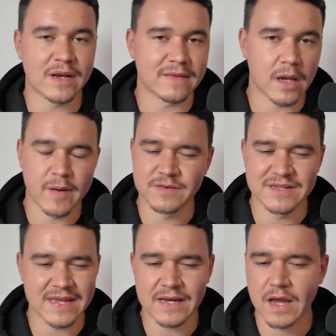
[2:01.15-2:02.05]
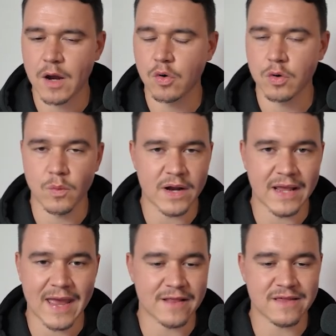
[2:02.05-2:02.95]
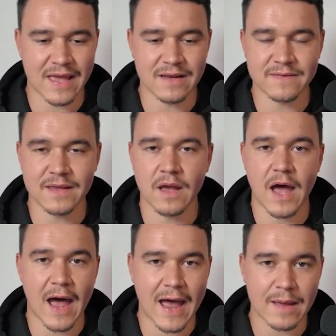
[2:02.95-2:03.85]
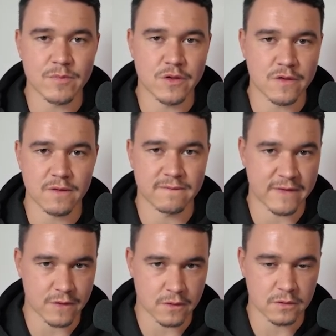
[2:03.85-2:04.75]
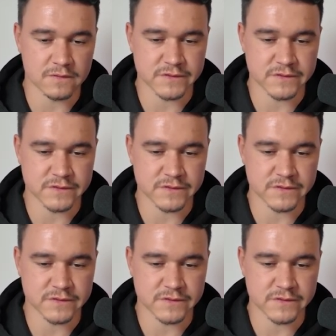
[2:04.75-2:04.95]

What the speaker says: anything about data or running ads, anything. I'm just a physical